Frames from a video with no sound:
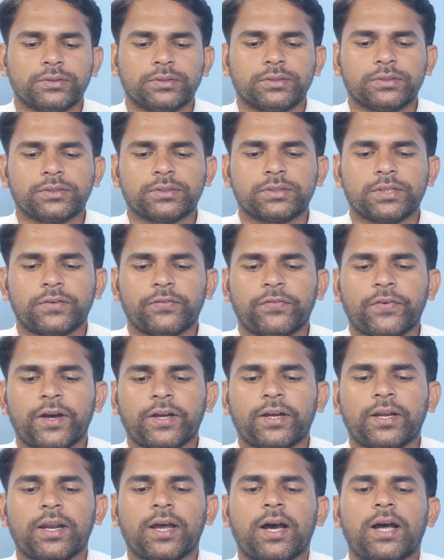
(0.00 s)
This is the
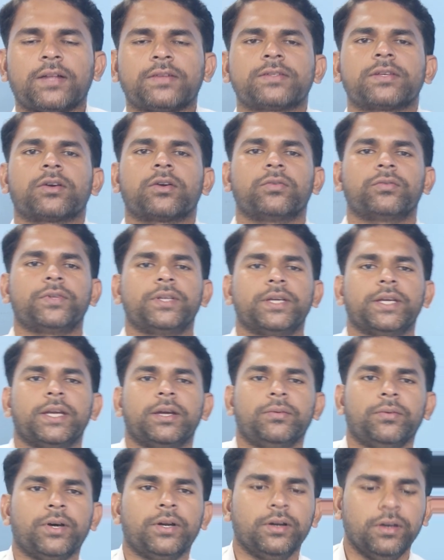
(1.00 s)
final answer of the
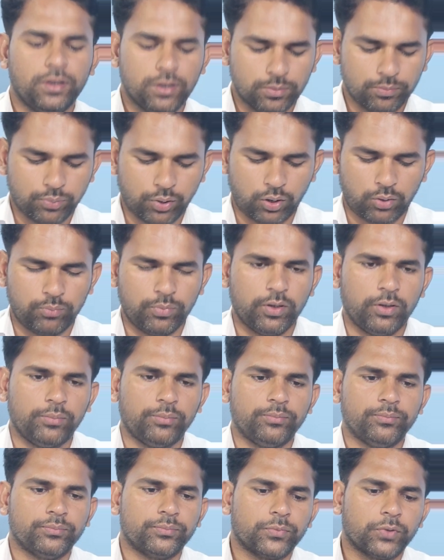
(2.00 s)
given
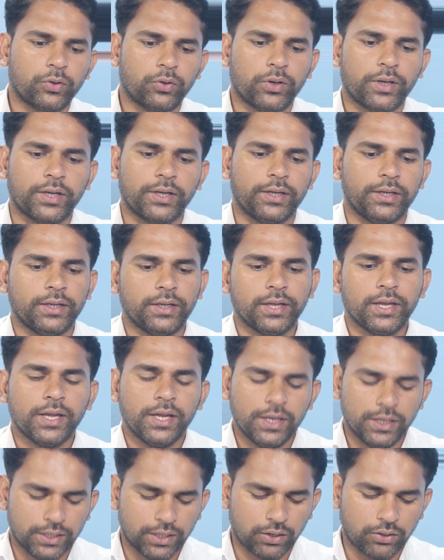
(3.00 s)
problem. Okay,
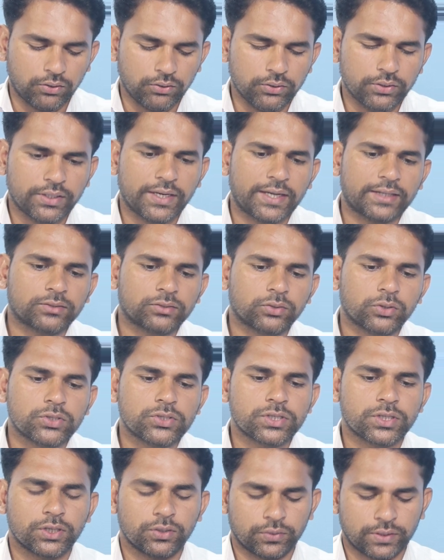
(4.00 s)
now next
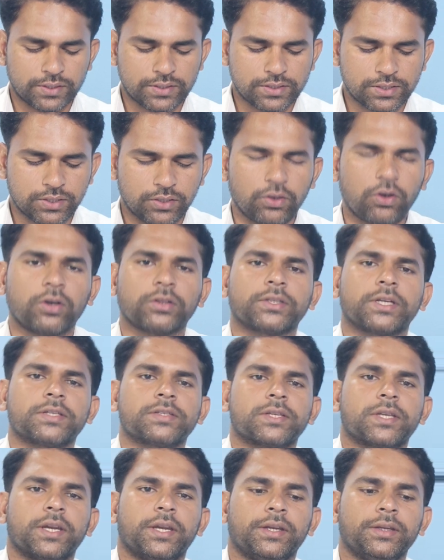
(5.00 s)
question you can see on the
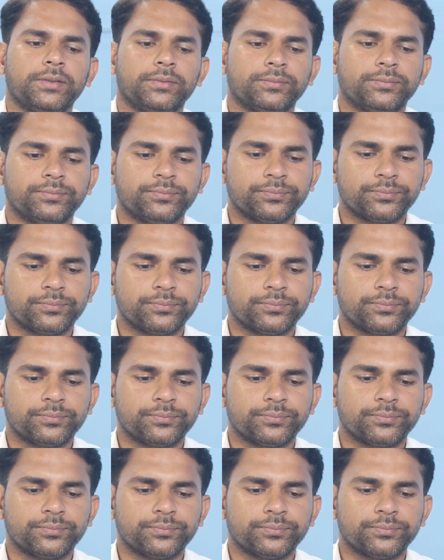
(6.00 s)
screen,